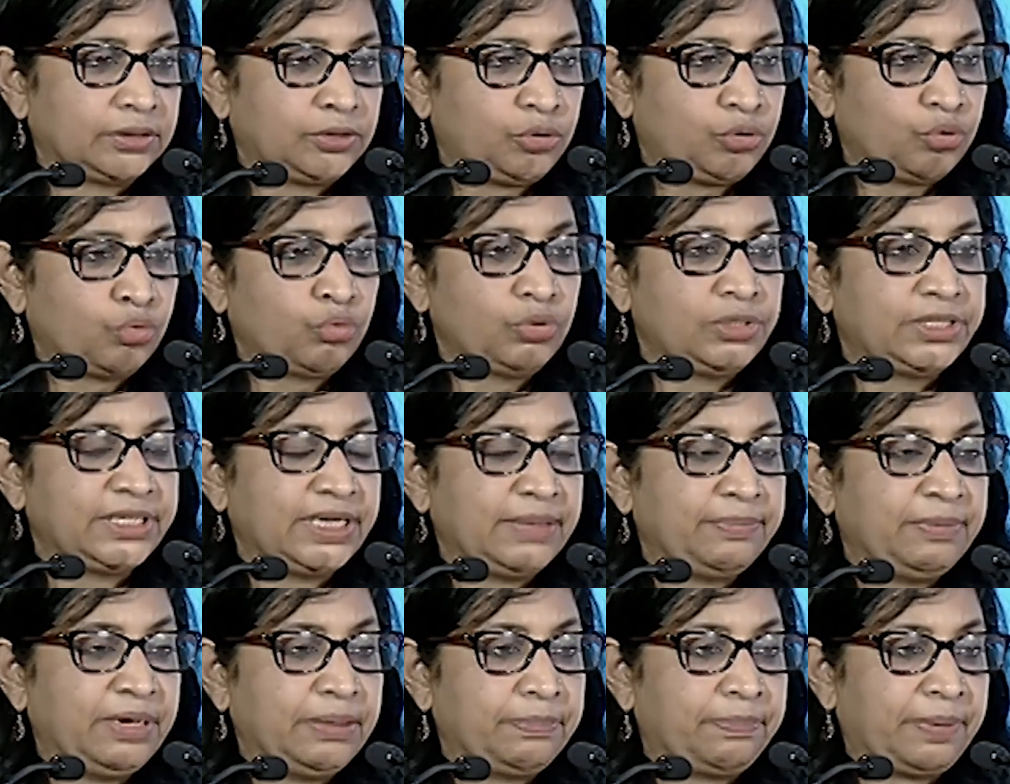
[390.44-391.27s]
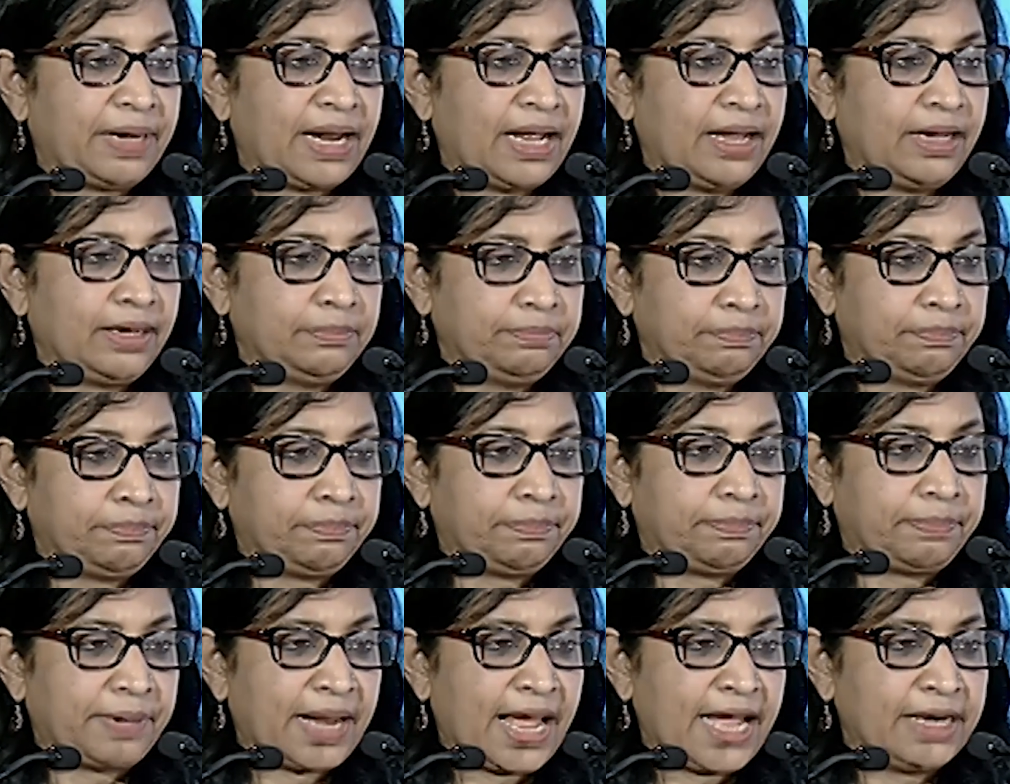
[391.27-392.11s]
2 GB
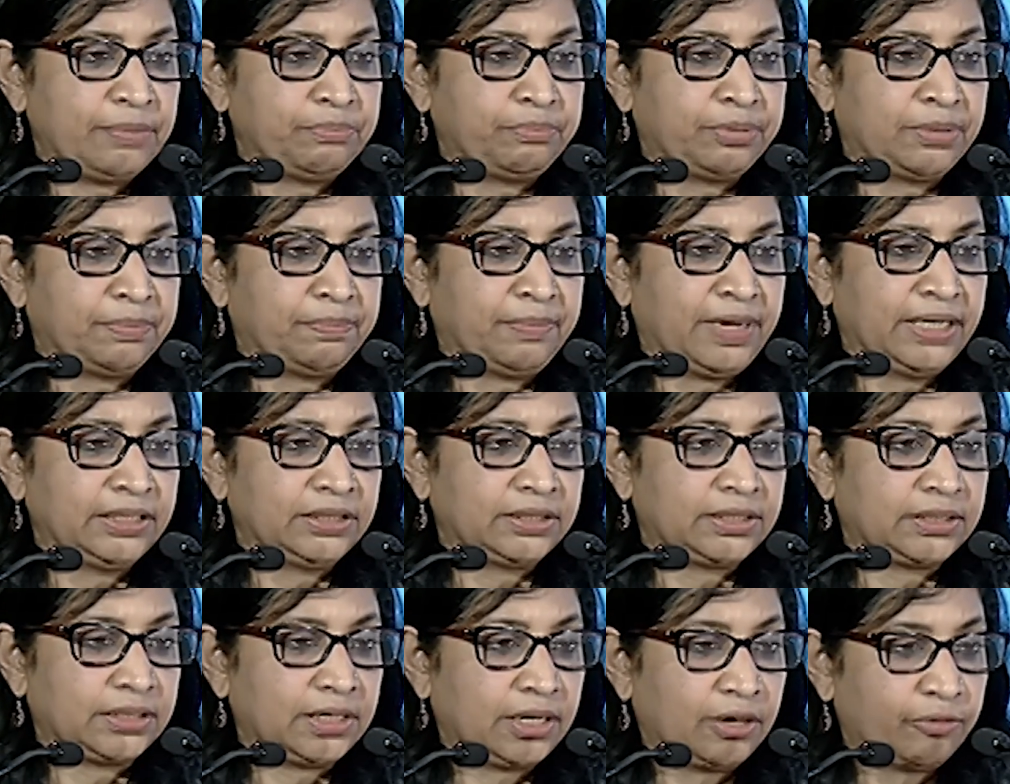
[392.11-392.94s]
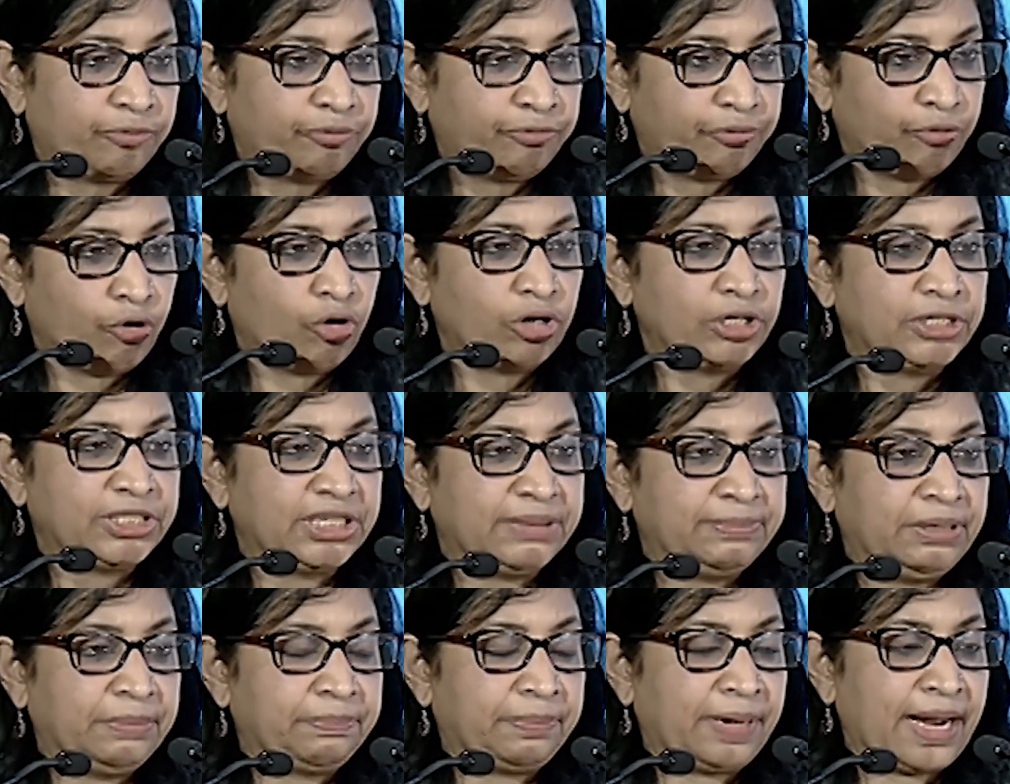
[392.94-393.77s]
plan per month, a 4
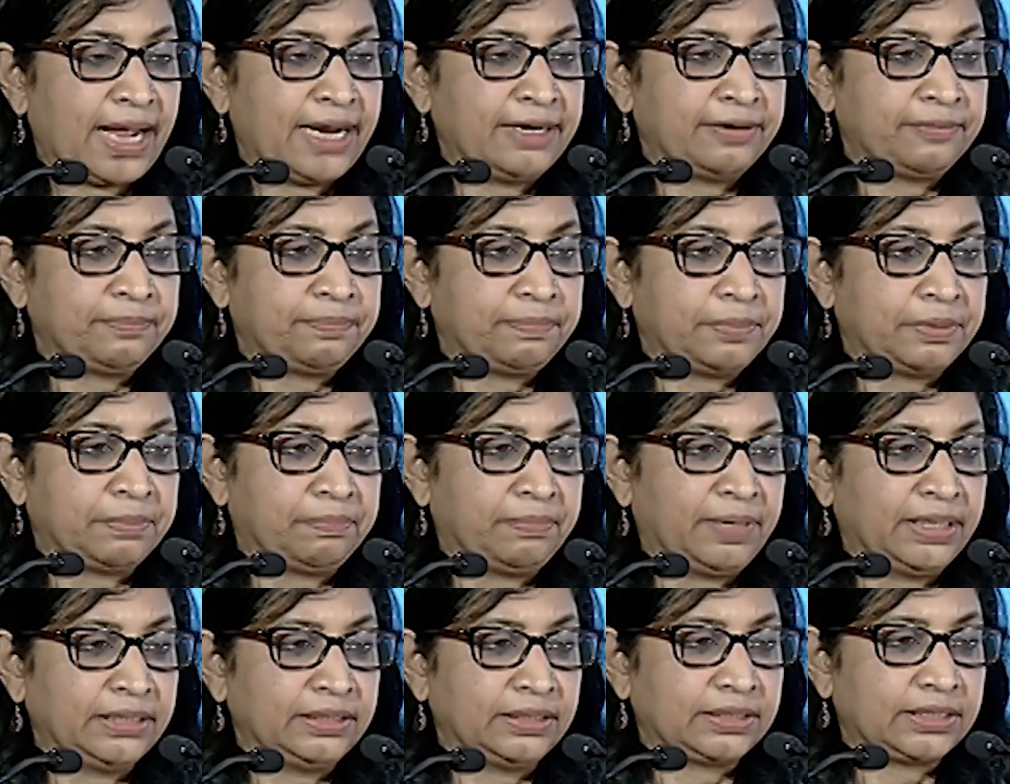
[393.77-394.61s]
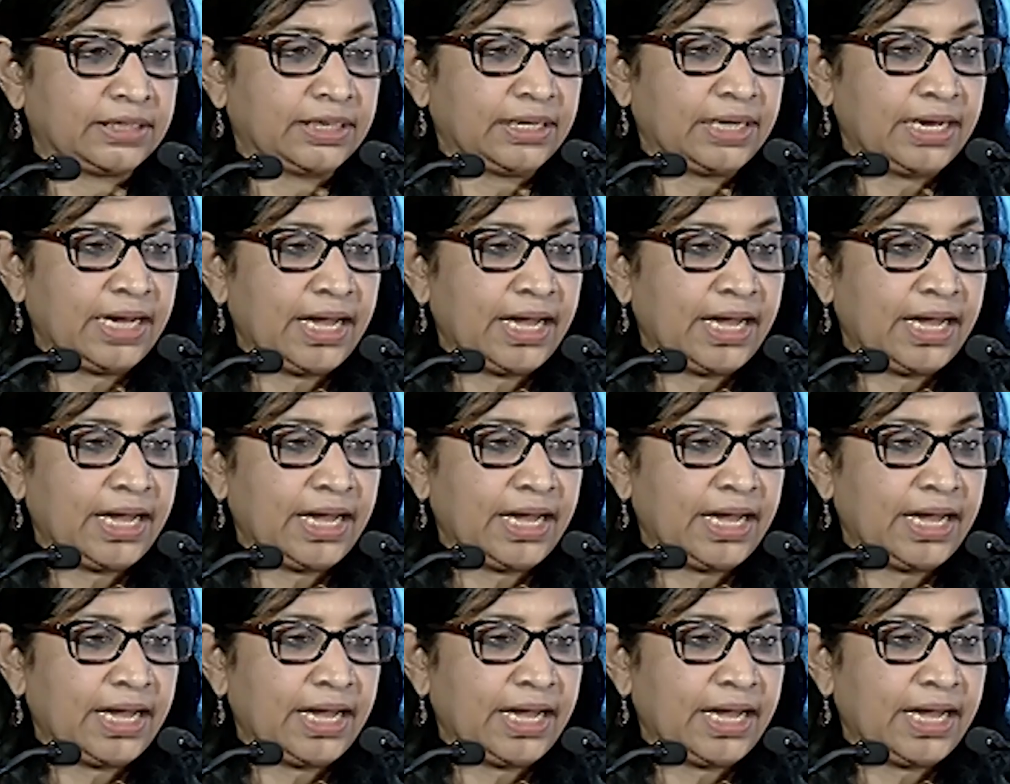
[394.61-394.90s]
GB plan per month.